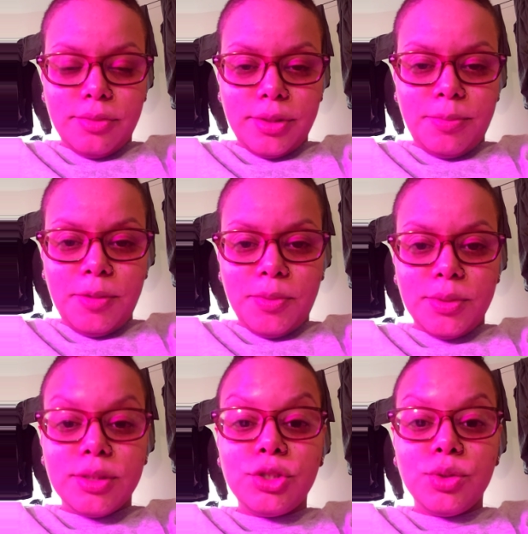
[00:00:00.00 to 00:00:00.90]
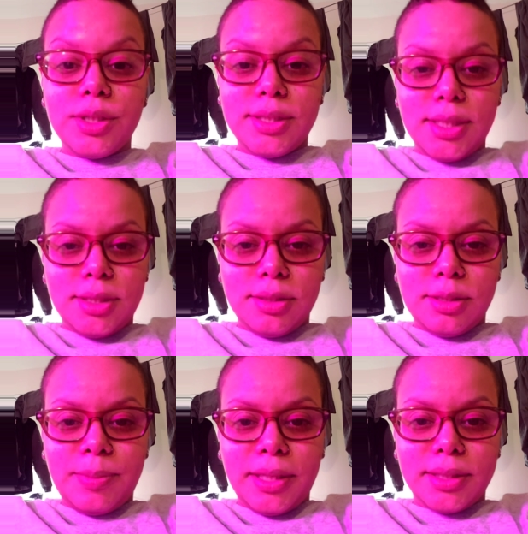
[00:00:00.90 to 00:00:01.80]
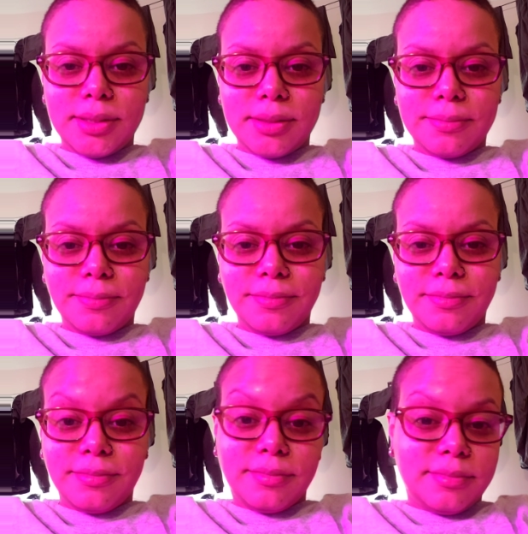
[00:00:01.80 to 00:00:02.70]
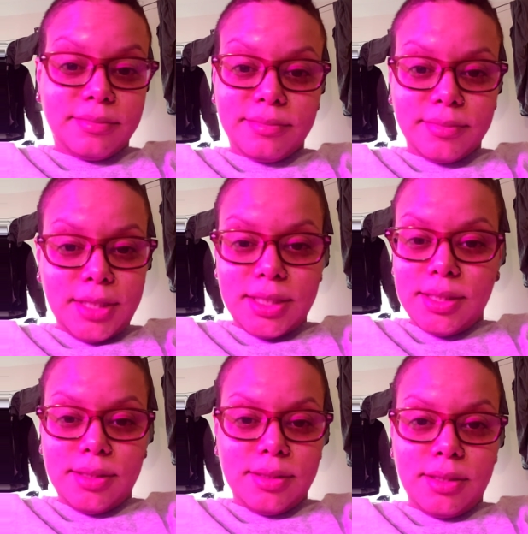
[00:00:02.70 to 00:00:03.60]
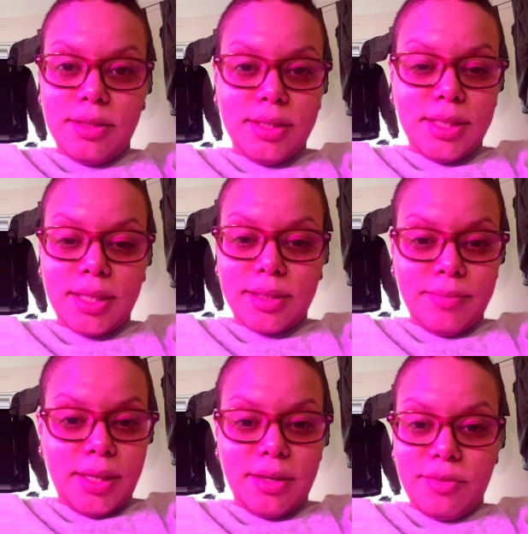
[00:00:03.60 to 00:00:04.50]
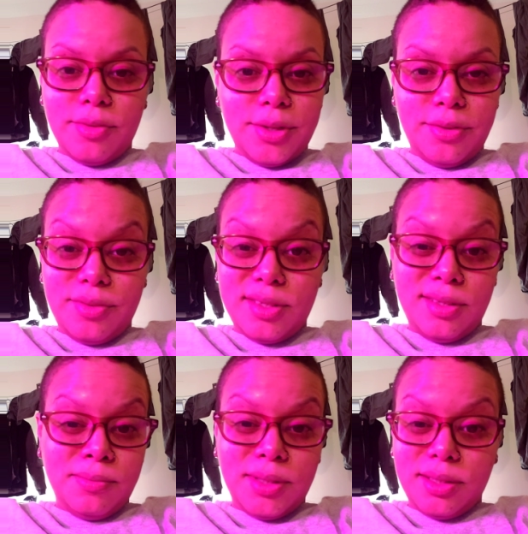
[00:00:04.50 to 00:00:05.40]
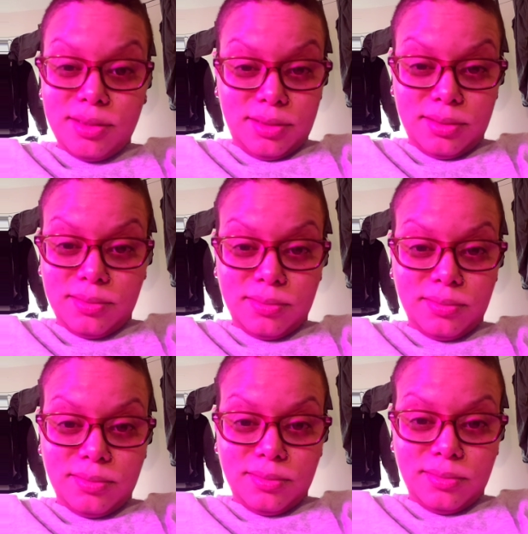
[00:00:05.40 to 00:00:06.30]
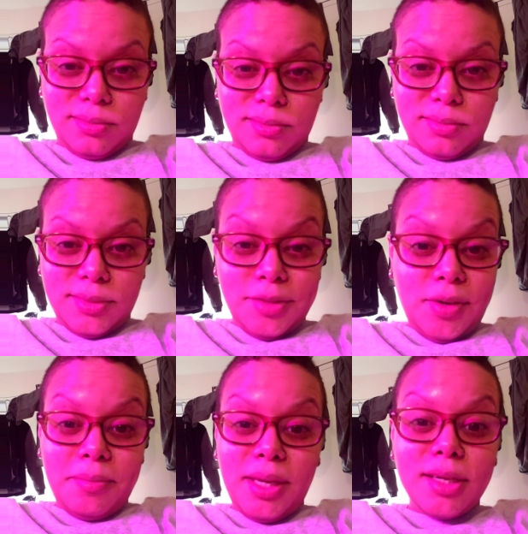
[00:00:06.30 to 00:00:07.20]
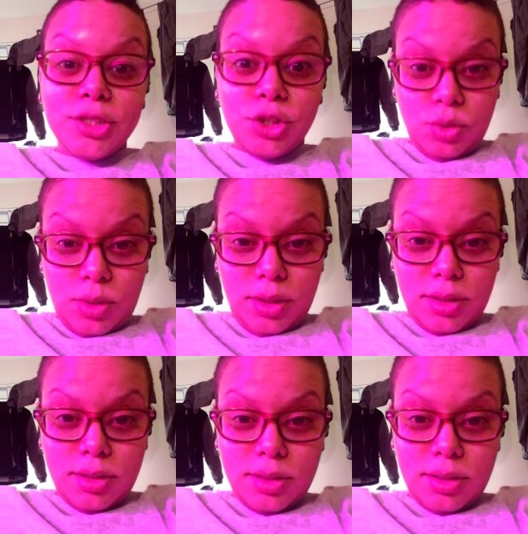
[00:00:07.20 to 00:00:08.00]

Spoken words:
for the people with the short attention spans. That's as good as I can make it for you, 15 minutes. If I make a short,